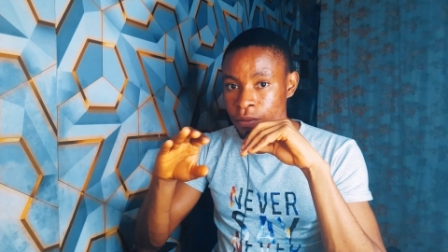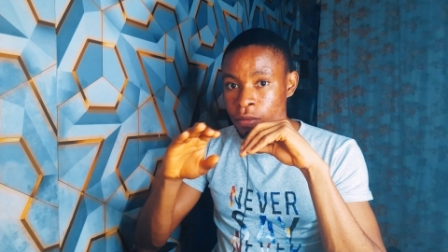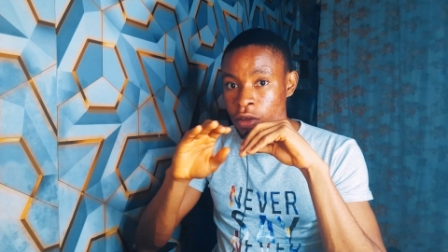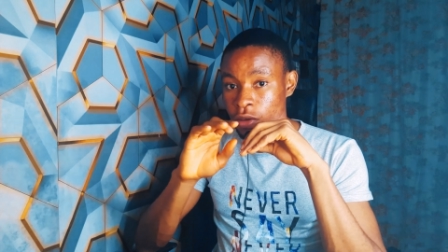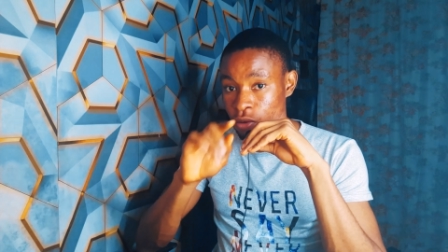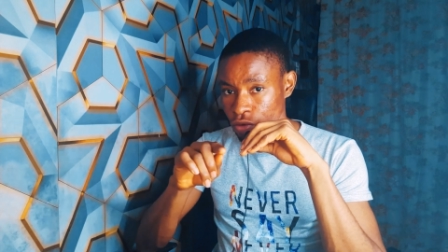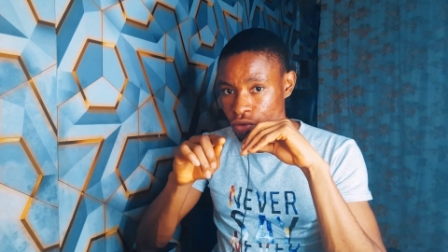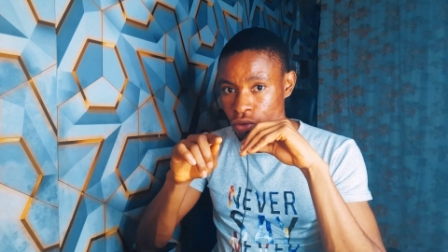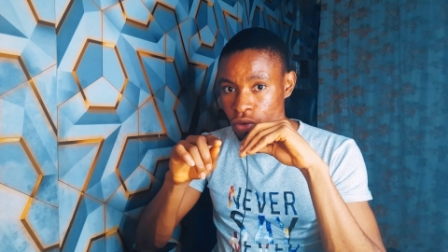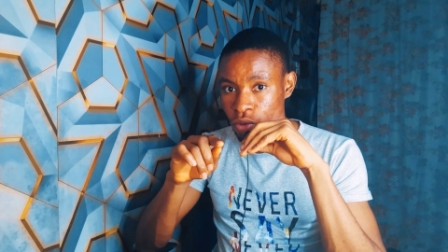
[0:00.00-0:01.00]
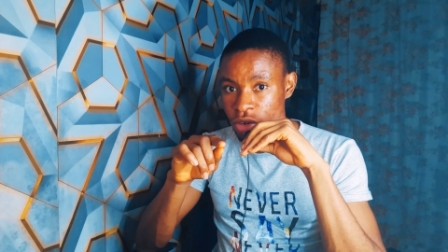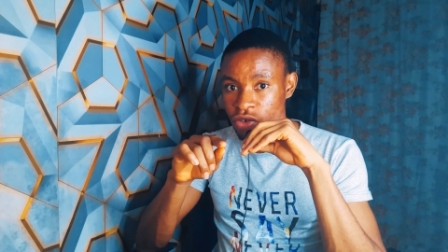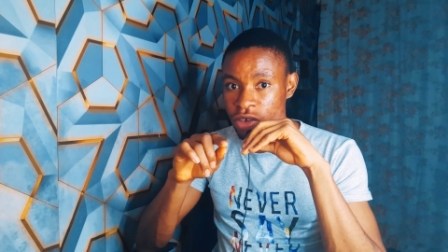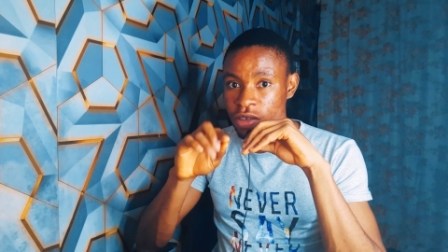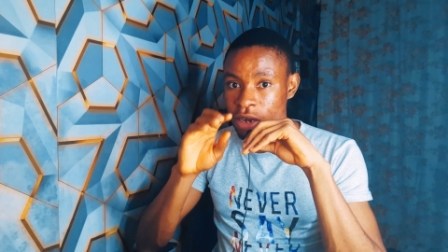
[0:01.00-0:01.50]
So I want to show you a
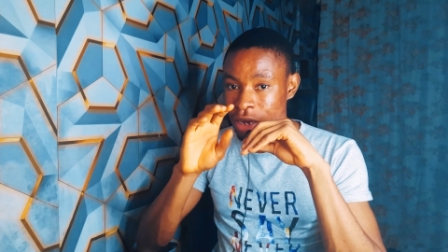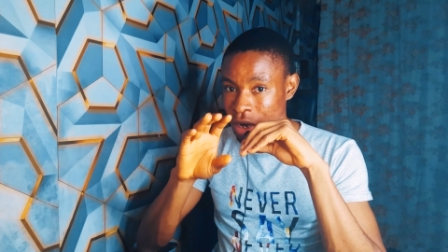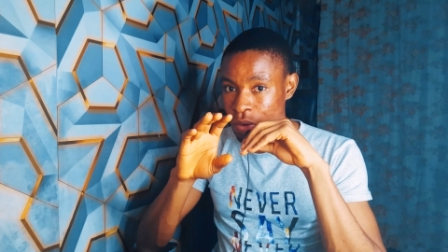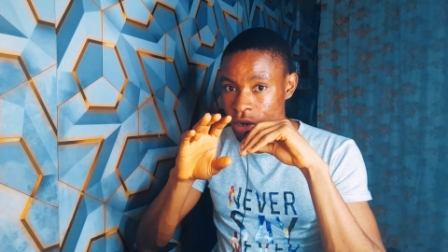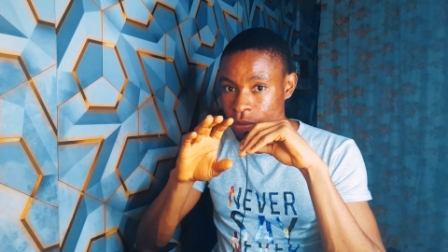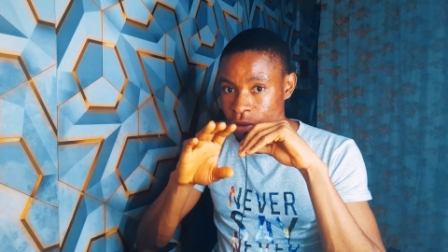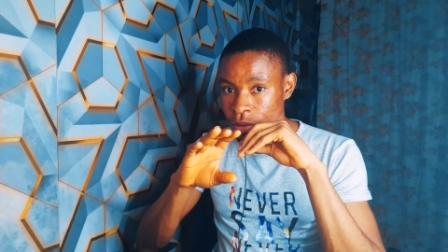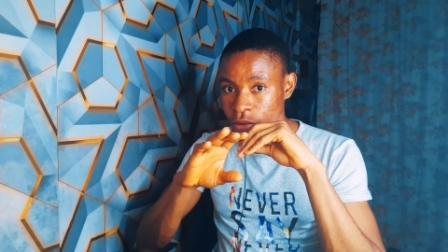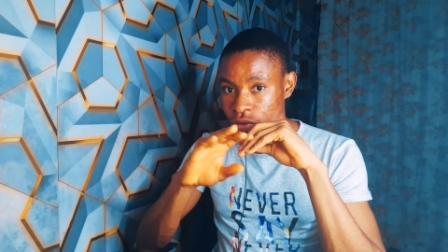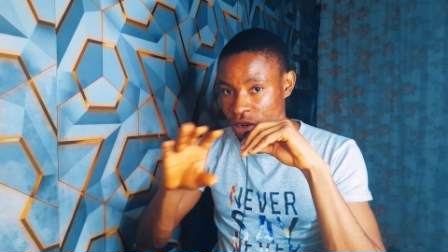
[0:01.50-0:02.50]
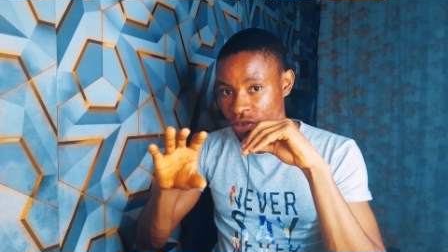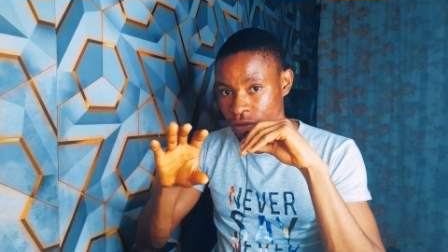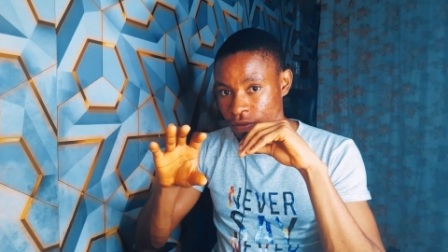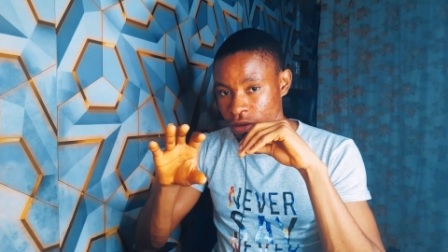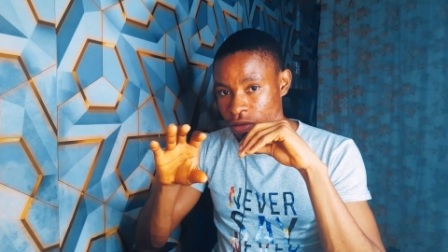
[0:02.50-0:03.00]
tricks and how you can be able to
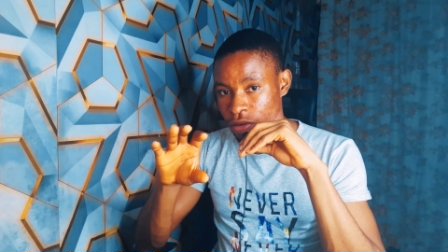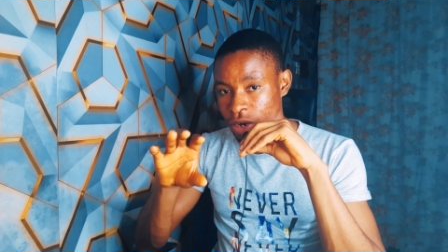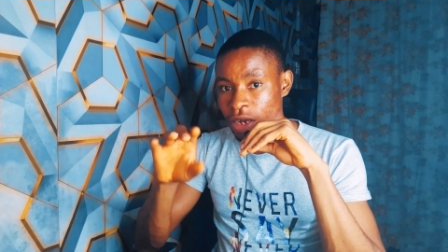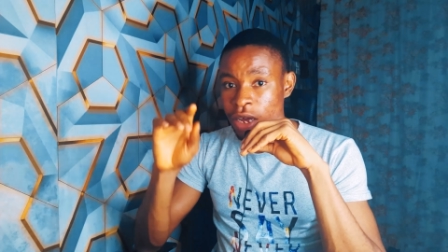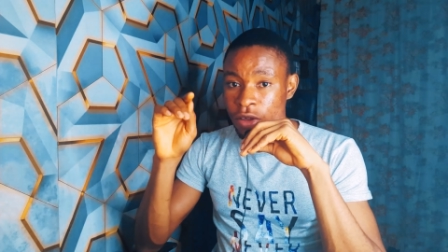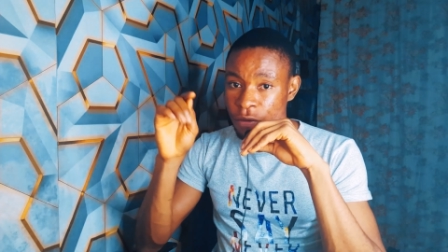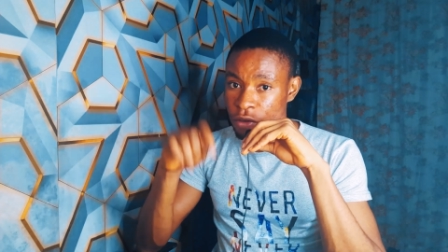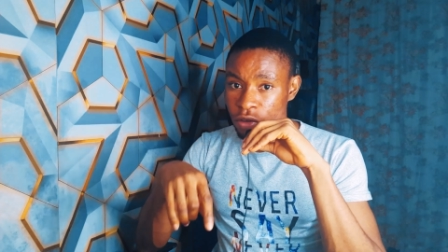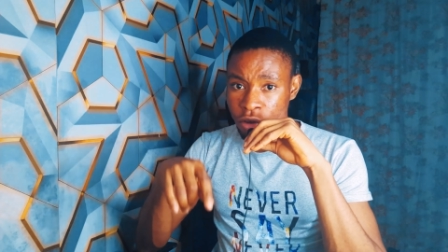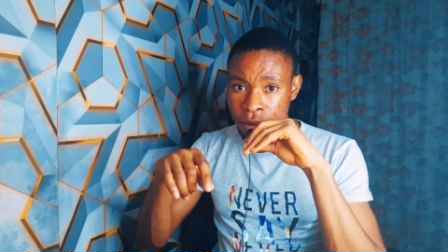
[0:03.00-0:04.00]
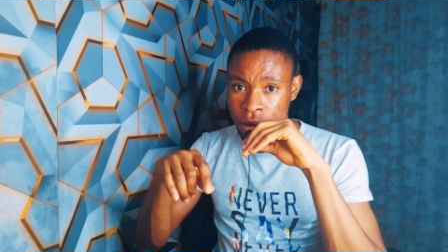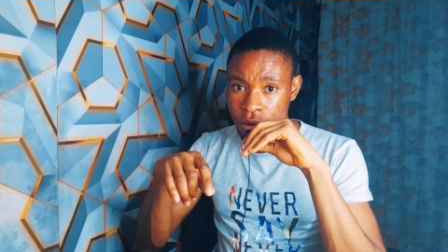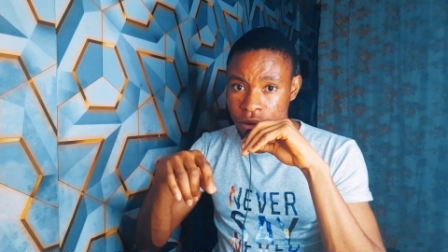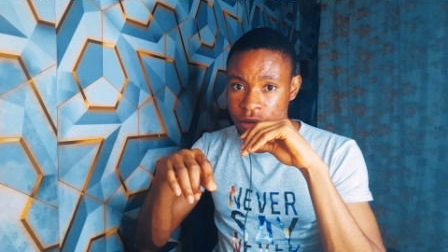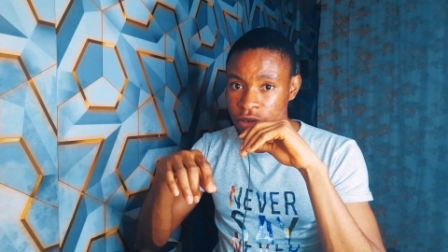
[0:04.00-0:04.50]
achieve this. All right, so if you're just coming
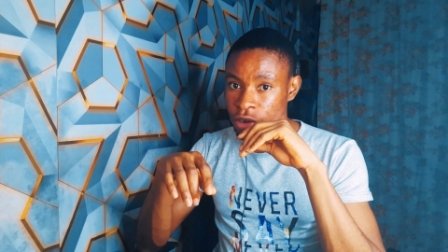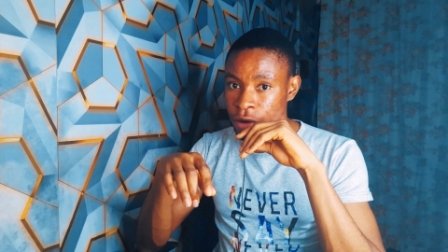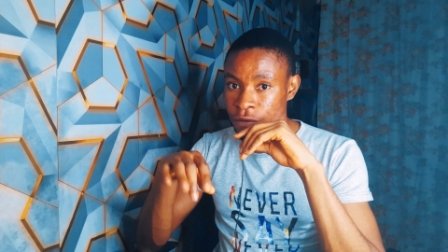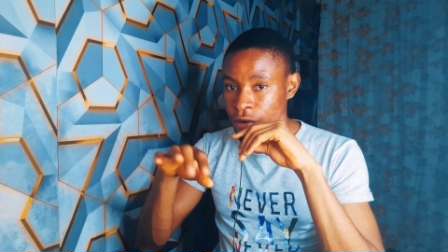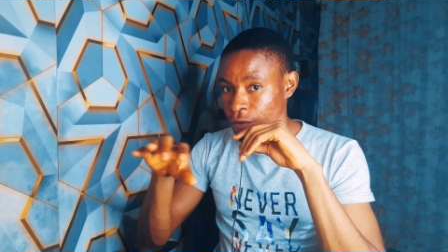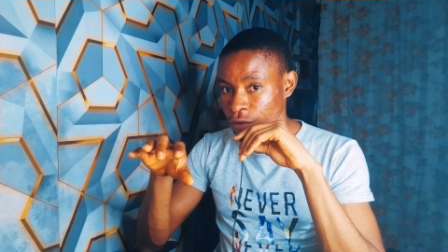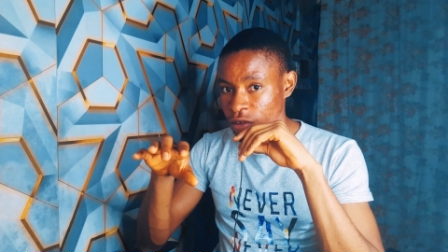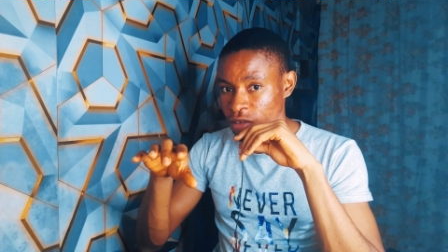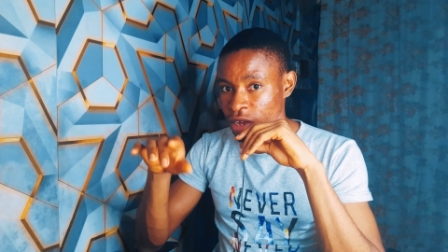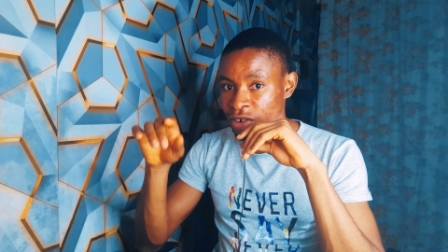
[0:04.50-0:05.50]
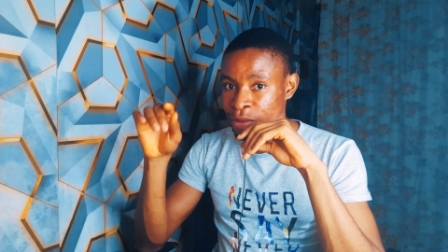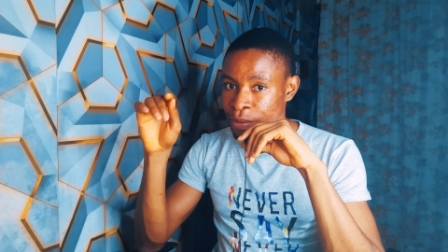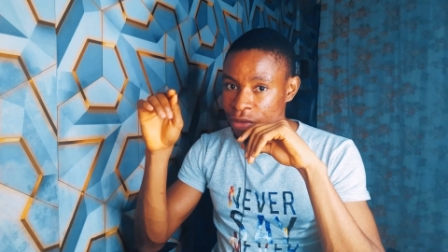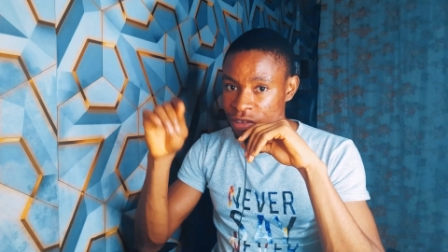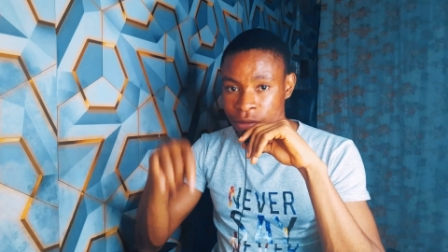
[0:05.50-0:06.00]
across this channel for the first time,
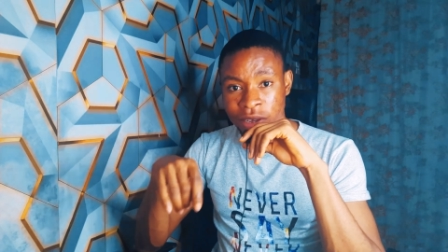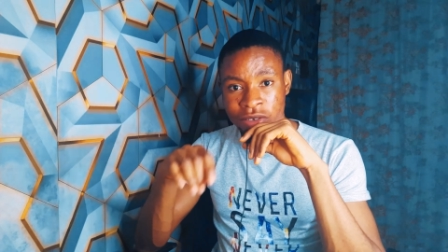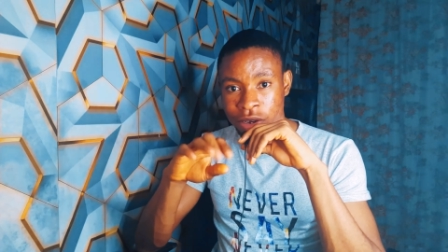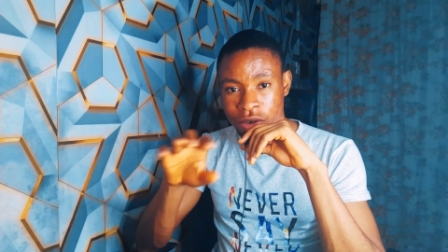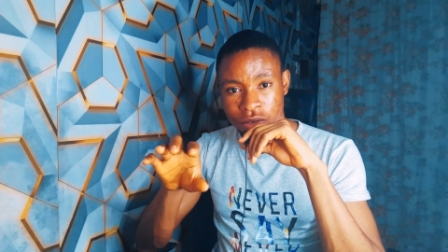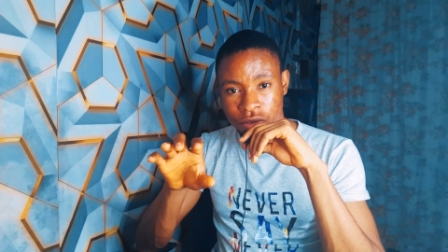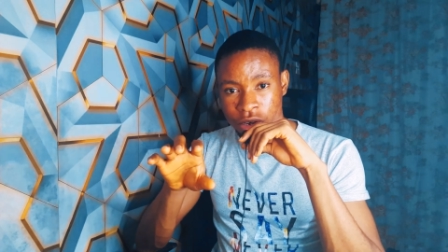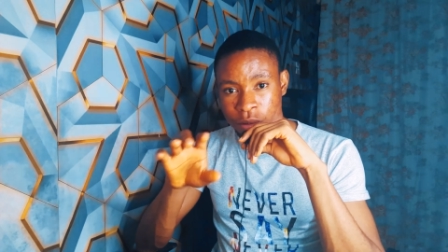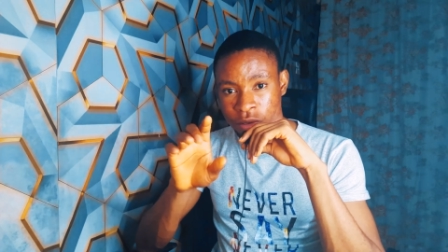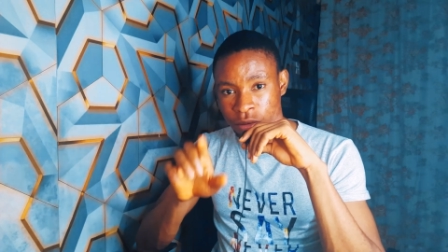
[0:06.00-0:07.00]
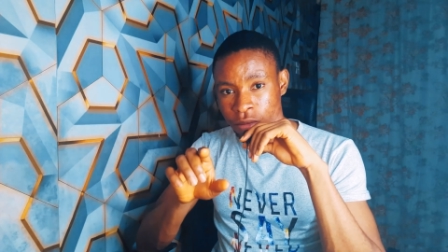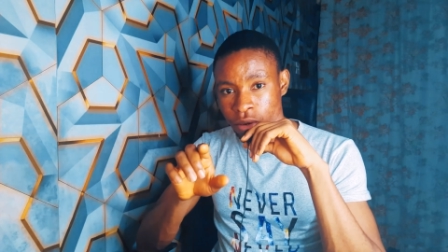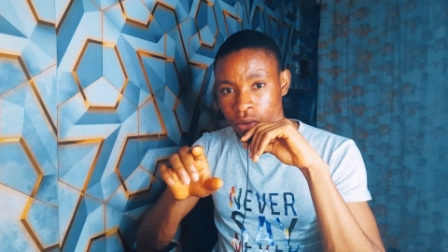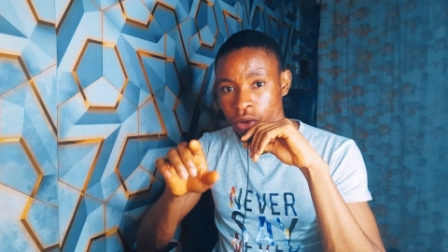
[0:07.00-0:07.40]
remember to smash that red subscribe button below,